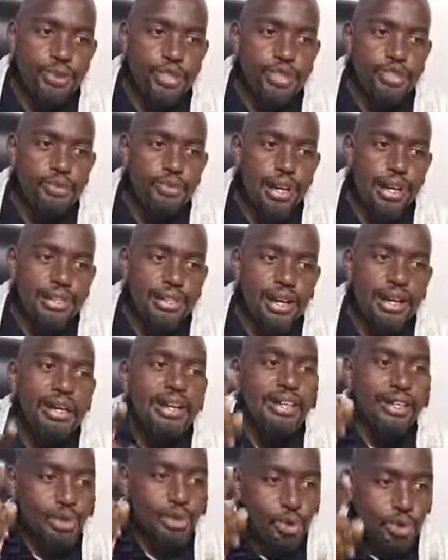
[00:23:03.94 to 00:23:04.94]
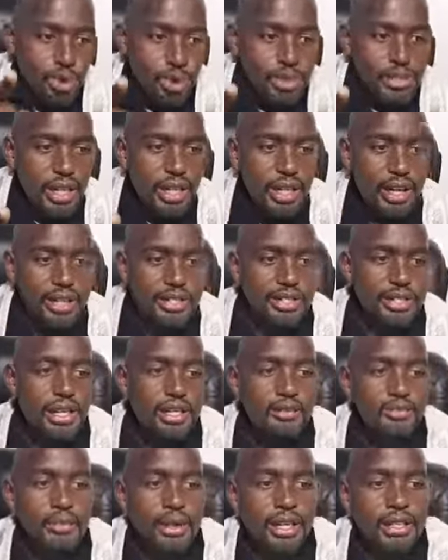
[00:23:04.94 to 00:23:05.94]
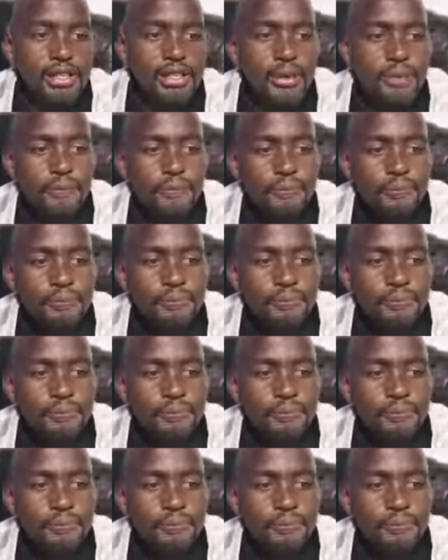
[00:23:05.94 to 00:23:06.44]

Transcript: for this matter do not arise that matter